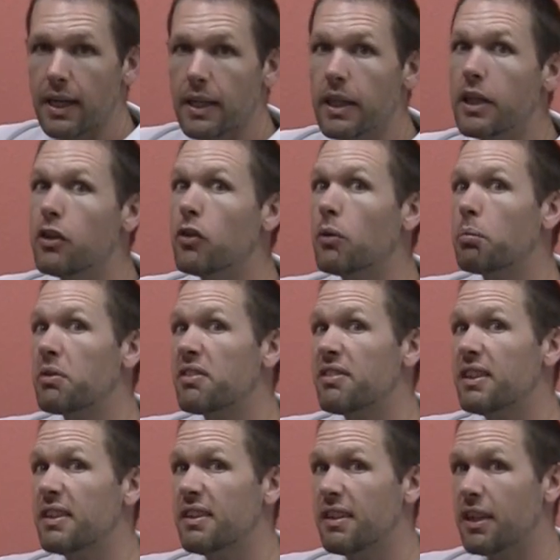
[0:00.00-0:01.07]
and then you'll
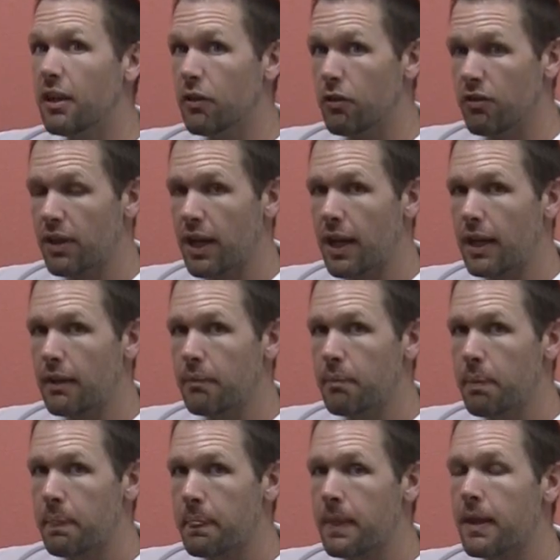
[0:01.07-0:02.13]
proceed to the other side.
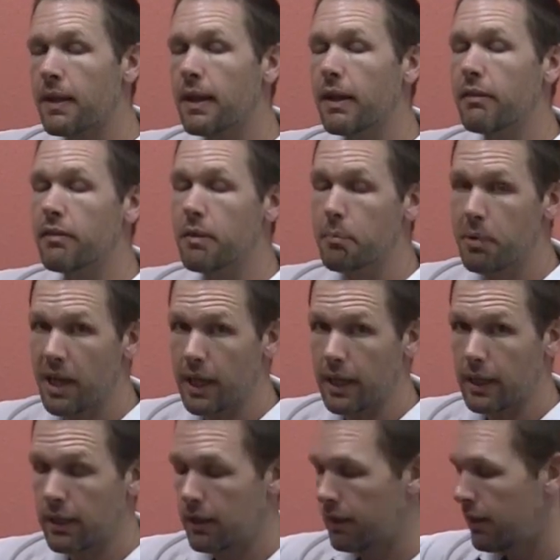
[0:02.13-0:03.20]
That's the
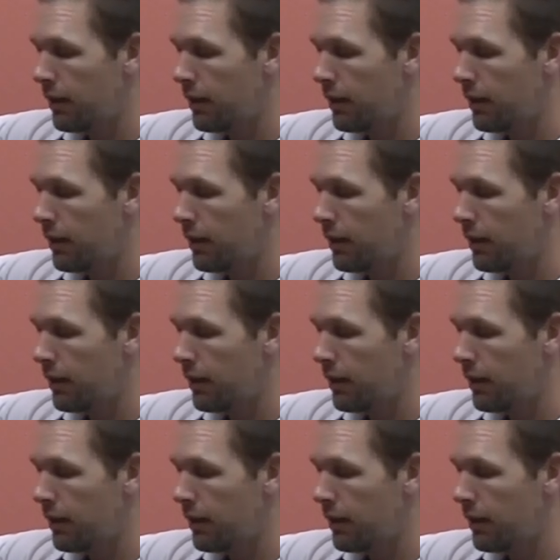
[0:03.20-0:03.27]
bike.